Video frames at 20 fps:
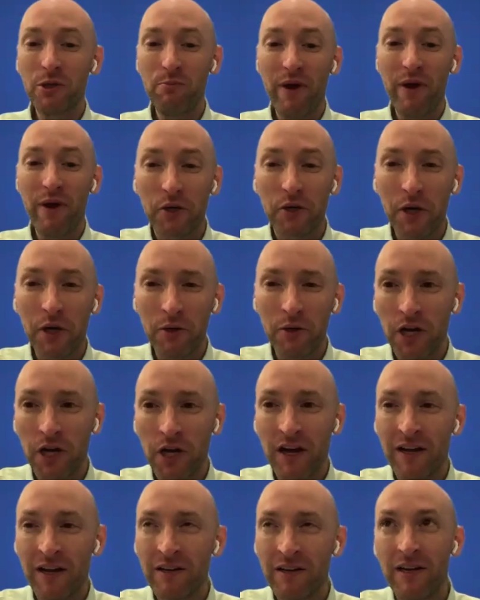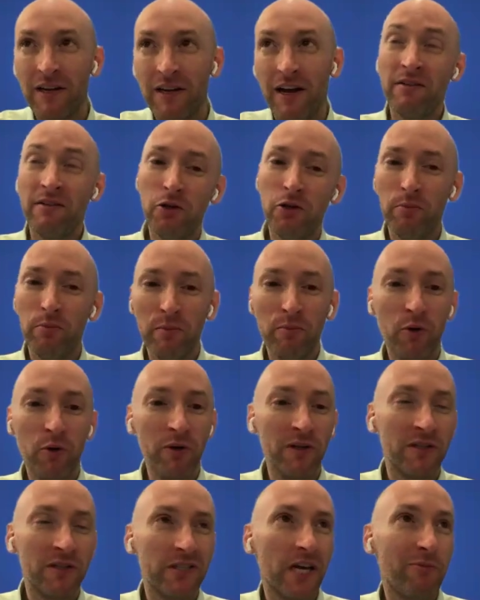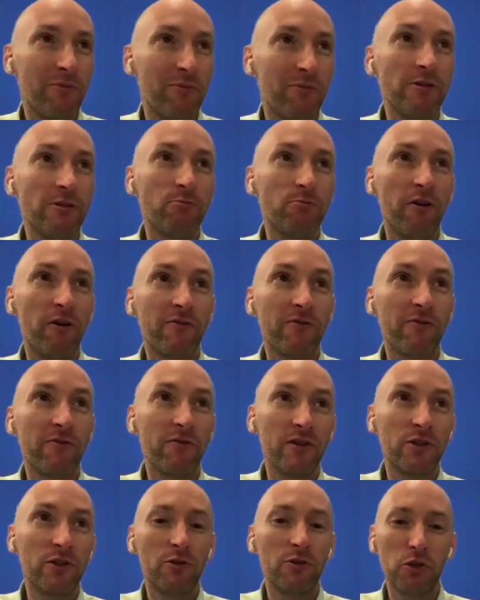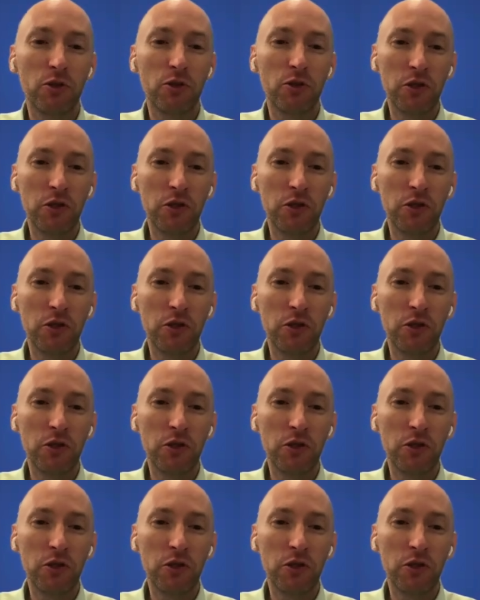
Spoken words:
some background, John, and a little bit more inside baseball for the listeners,